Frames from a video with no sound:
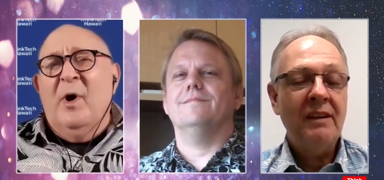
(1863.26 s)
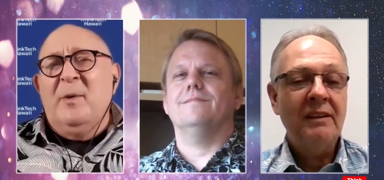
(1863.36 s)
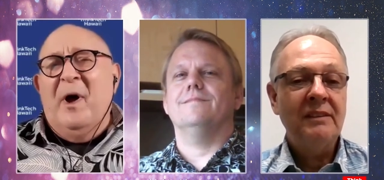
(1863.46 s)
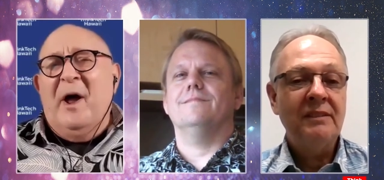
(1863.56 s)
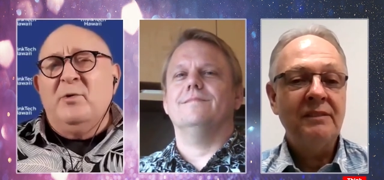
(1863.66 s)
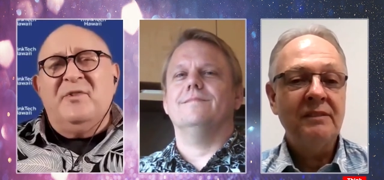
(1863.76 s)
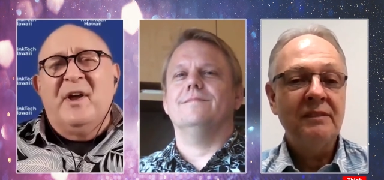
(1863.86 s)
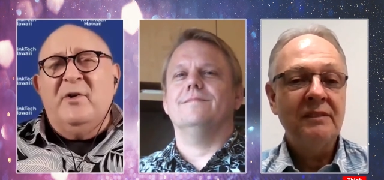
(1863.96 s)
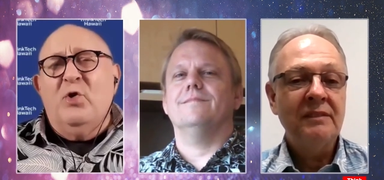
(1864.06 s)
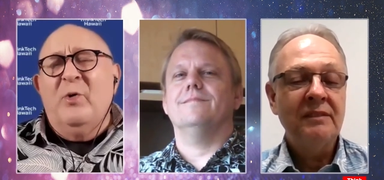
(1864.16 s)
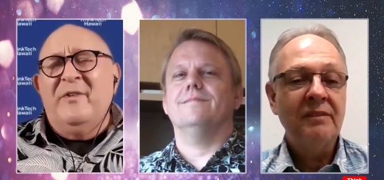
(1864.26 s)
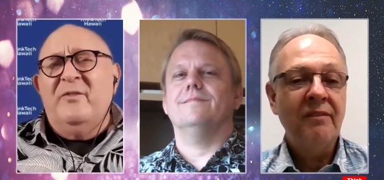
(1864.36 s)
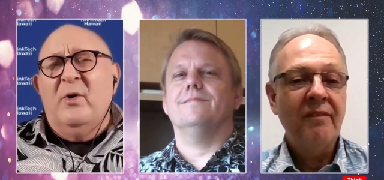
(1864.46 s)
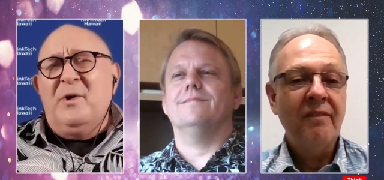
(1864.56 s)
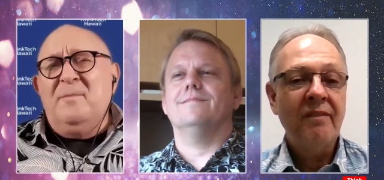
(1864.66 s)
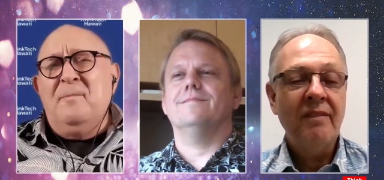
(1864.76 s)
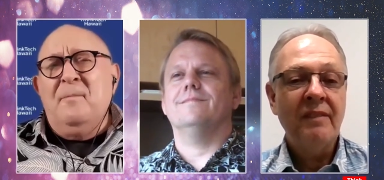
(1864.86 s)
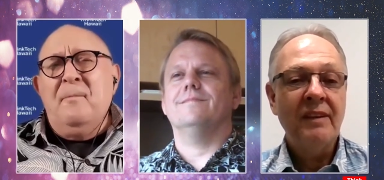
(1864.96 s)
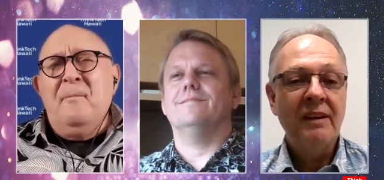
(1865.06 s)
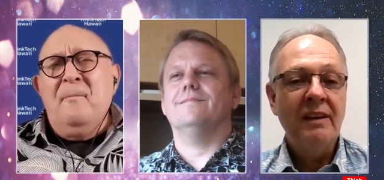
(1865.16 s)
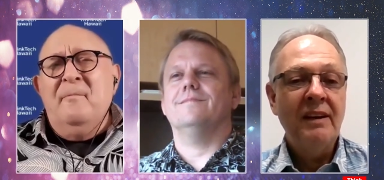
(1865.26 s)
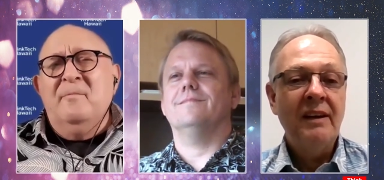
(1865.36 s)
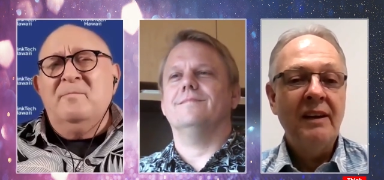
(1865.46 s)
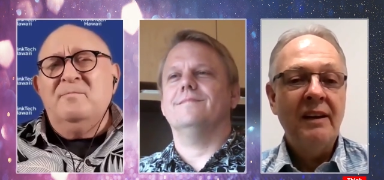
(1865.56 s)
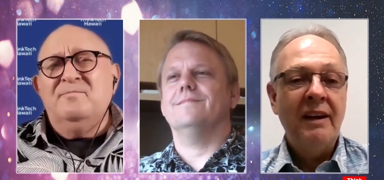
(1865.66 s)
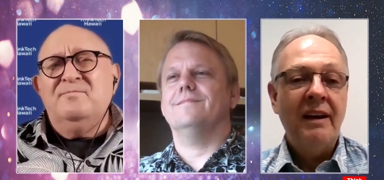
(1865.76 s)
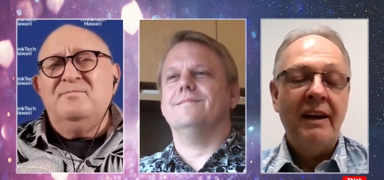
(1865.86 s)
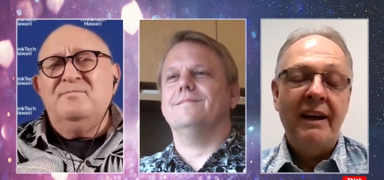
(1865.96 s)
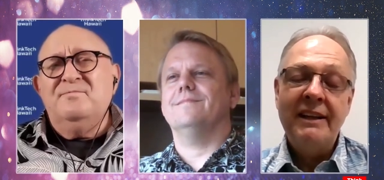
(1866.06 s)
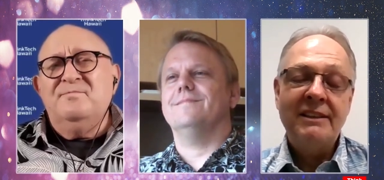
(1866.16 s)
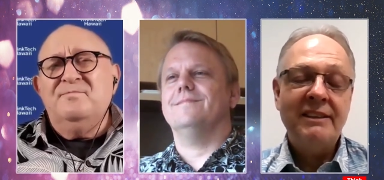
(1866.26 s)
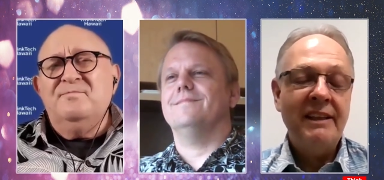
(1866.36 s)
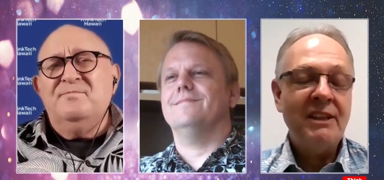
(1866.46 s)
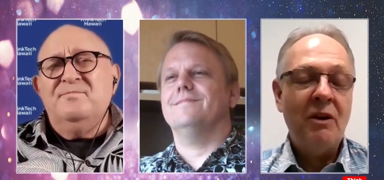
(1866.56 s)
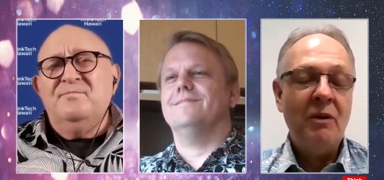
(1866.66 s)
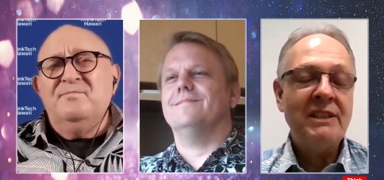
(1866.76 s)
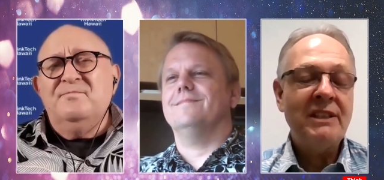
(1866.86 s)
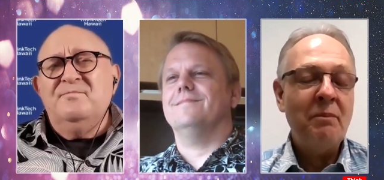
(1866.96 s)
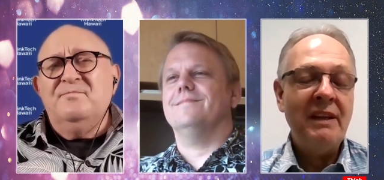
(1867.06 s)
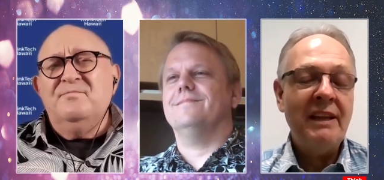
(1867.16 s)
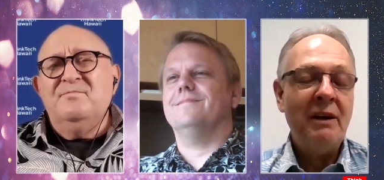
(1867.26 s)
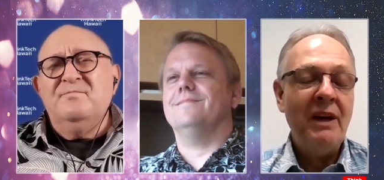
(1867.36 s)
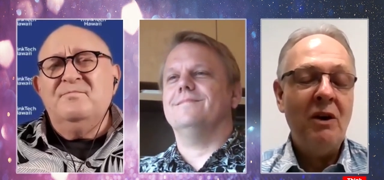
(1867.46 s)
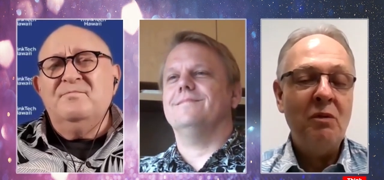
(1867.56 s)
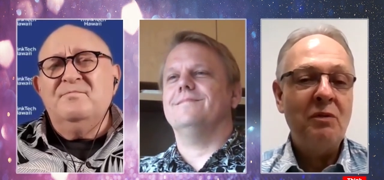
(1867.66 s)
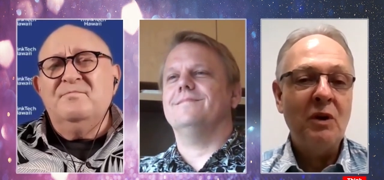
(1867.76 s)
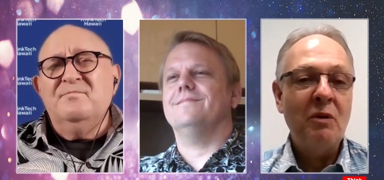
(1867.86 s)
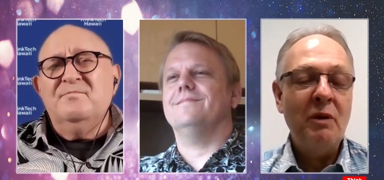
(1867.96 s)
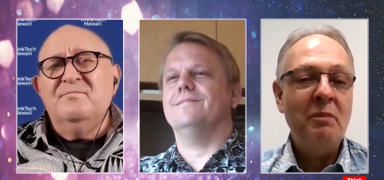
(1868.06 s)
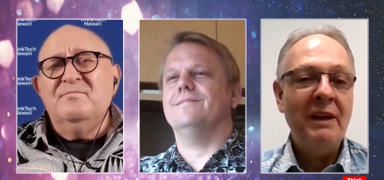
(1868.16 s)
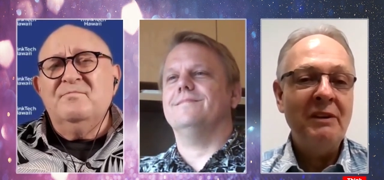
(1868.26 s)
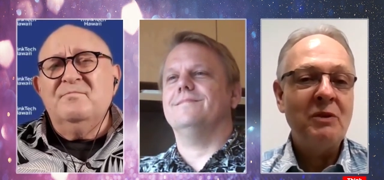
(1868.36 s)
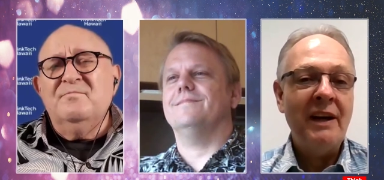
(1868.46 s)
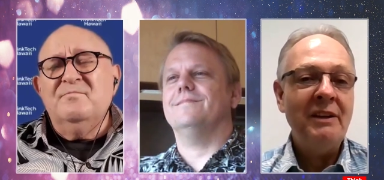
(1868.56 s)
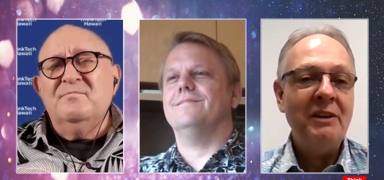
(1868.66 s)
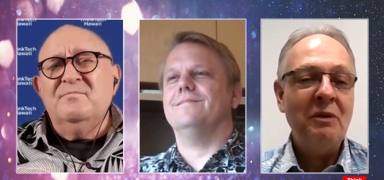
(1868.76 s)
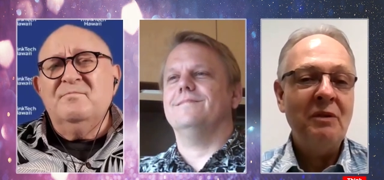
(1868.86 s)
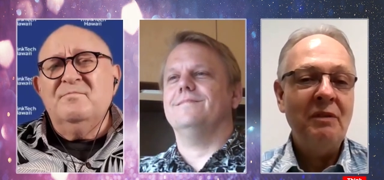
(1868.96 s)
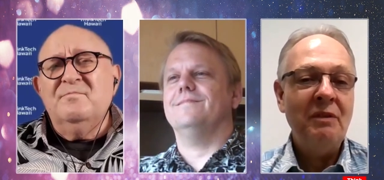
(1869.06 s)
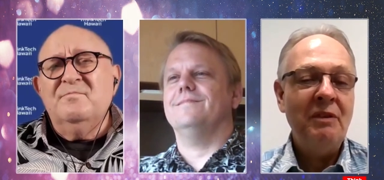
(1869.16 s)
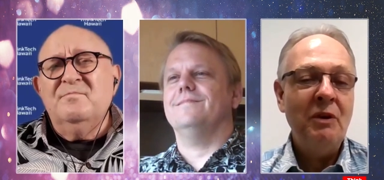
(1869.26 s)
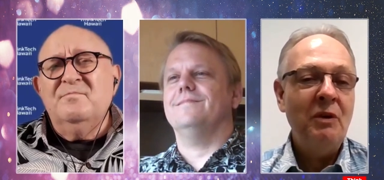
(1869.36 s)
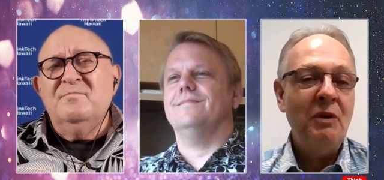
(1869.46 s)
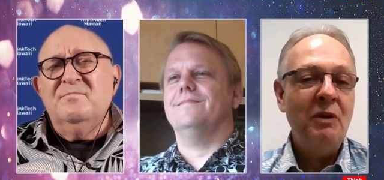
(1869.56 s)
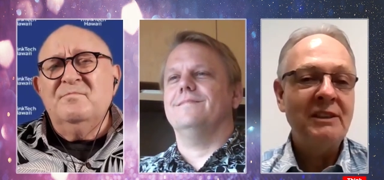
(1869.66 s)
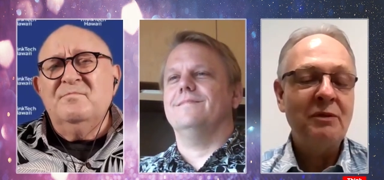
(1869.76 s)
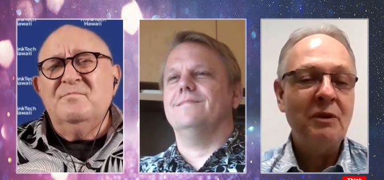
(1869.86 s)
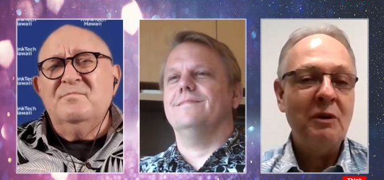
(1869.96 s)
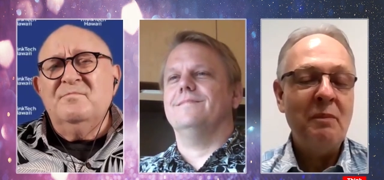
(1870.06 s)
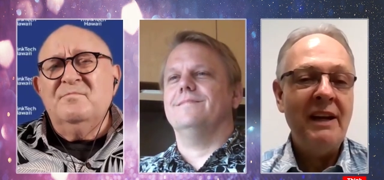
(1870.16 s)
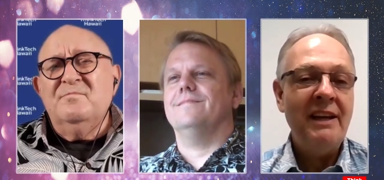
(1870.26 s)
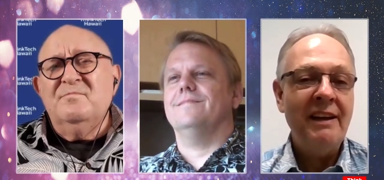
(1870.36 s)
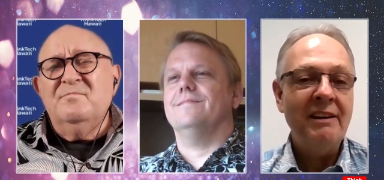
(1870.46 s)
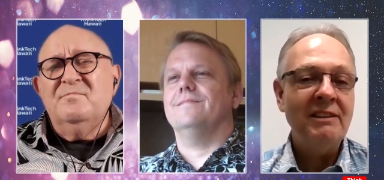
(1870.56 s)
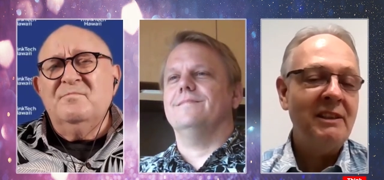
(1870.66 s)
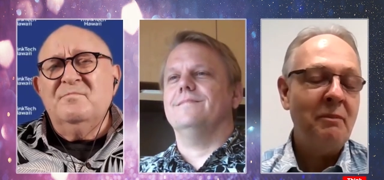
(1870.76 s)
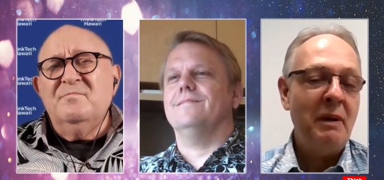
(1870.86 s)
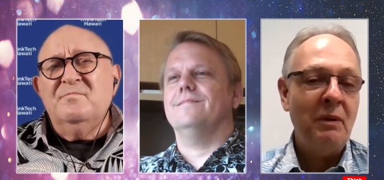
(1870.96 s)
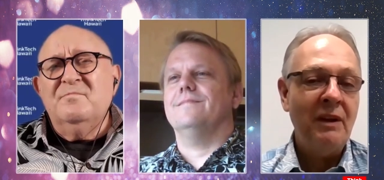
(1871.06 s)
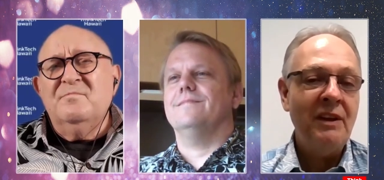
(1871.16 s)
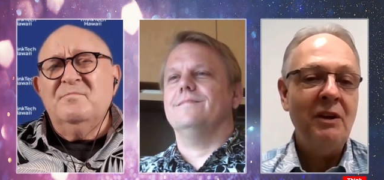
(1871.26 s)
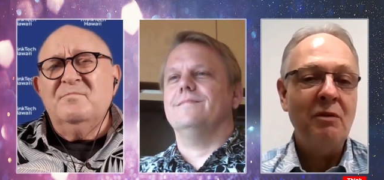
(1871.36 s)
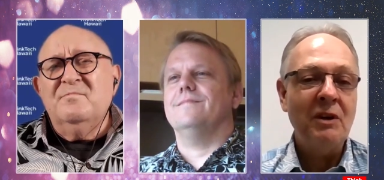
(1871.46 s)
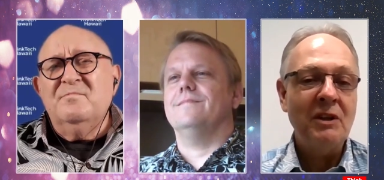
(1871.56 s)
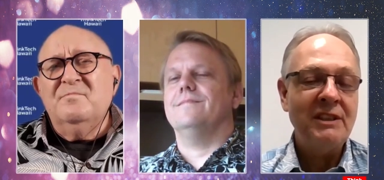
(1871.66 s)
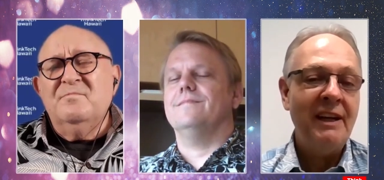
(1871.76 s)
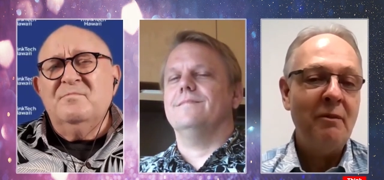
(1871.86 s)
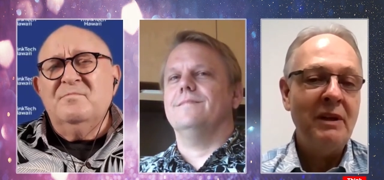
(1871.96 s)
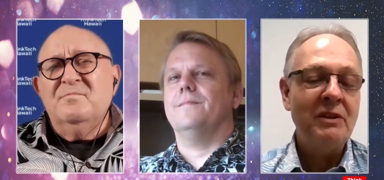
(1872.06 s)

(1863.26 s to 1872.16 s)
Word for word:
Speaker 1: Hawaii Biotech going forward?
Speaker 2: It's, it's always something that we hope for. We've been trying to do this for many years. The people at the university have